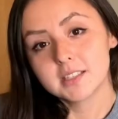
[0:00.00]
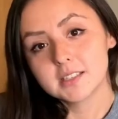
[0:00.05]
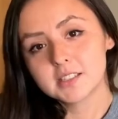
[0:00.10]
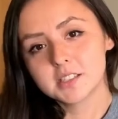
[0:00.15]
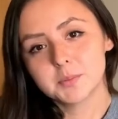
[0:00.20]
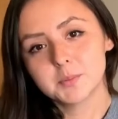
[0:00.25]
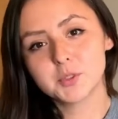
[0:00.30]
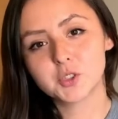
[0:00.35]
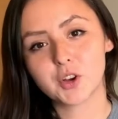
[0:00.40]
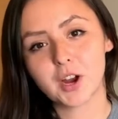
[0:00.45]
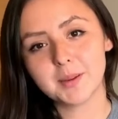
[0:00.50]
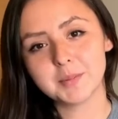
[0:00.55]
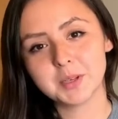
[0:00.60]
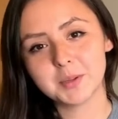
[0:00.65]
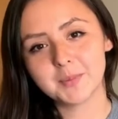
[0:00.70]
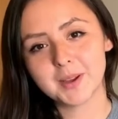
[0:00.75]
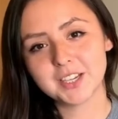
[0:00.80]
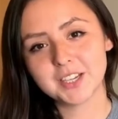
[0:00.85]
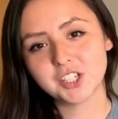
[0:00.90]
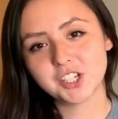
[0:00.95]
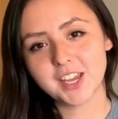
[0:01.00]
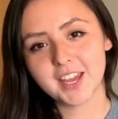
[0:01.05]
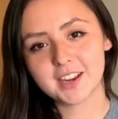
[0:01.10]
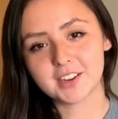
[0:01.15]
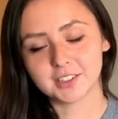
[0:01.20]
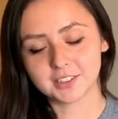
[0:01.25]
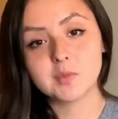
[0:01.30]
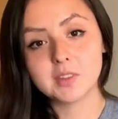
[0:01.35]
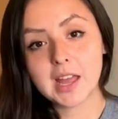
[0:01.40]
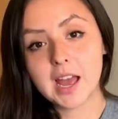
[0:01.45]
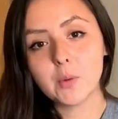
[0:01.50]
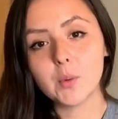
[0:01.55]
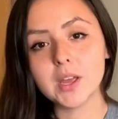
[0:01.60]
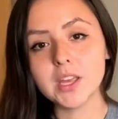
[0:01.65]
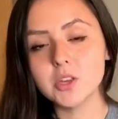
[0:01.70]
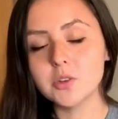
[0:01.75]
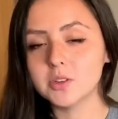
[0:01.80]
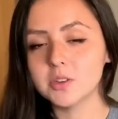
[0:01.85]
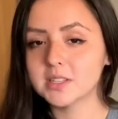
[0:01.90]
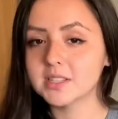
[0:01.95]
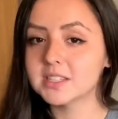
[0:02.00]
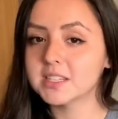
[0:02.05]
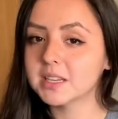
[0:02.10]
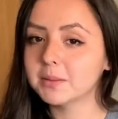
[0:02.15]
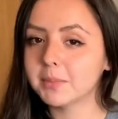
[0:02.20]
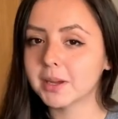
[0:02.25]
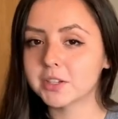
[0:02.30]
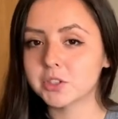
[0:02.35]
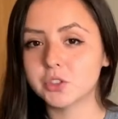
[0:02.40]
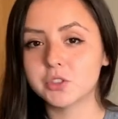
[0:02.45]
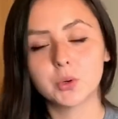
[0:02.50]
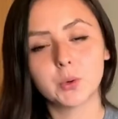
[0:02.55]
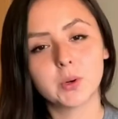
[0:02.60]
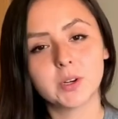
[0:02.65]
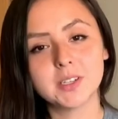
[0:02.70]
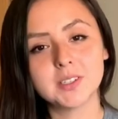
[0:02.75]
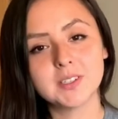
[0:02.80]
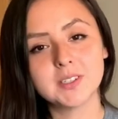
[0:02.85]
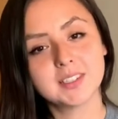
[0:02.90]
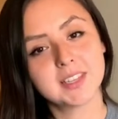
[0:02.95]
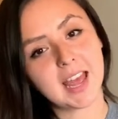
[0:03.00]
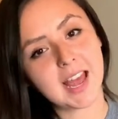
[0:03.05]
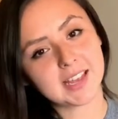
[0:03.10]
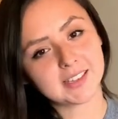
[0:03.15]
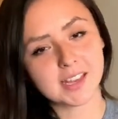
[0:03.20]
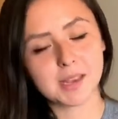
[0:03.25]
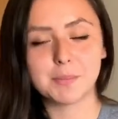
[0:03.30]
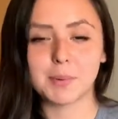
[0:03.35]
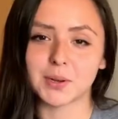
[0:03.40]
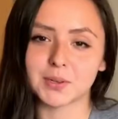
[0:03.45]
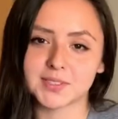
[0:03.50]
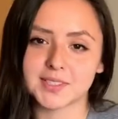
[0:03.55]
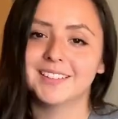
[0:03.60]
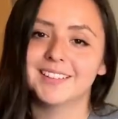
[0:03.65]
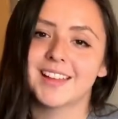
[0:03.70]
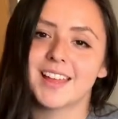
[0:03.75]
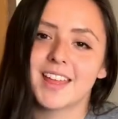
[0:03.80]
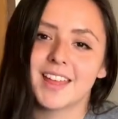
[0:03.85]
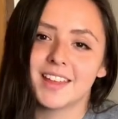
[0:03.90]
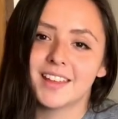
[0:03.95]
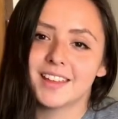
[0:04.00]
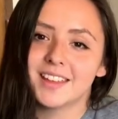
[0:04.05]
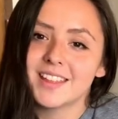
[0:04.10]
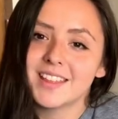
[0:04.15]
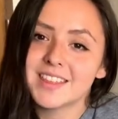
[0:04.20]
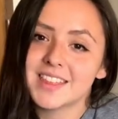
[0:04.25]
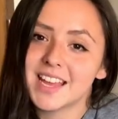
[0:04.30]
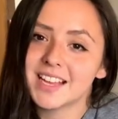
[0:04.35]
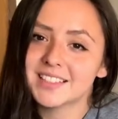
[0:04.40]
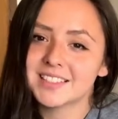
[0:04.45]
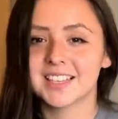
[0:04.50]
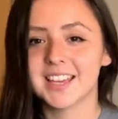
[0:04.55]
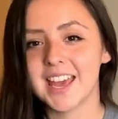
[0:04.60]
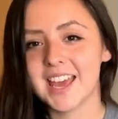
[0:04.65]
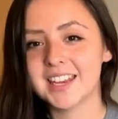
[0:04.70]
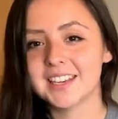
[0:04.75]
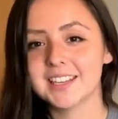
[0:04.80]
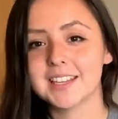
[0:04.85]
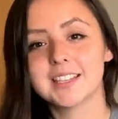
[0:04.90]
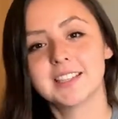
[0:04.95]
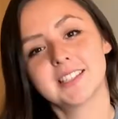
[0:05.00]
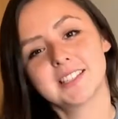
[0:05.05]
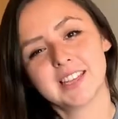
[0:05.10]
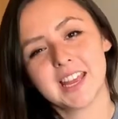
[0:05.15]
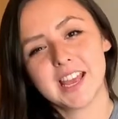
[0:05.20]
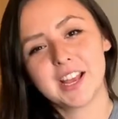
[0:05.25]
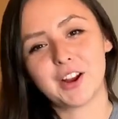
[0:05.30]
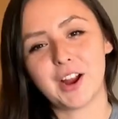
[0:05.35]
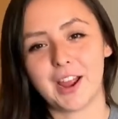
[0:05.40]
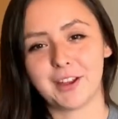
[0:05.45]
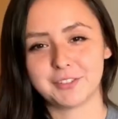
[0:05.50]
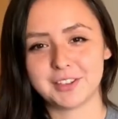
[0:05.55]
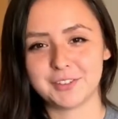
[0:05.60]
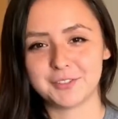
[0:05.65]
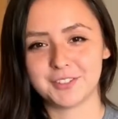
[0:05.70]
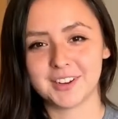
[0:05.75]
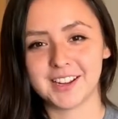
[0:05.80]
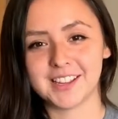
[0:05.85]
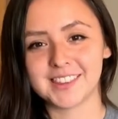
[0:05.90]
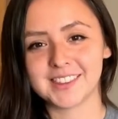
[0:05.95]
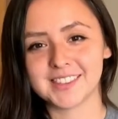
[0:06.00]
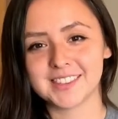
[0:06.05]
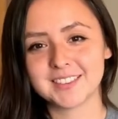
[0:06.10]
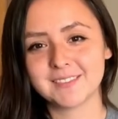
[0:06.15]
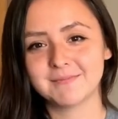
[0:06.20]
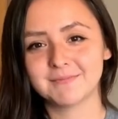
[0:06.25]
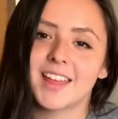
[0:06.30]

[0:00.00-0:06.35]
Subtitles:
subscribe to my channel. That way you can see my tutorials as I post them. Thanks again and stay crafty, friends.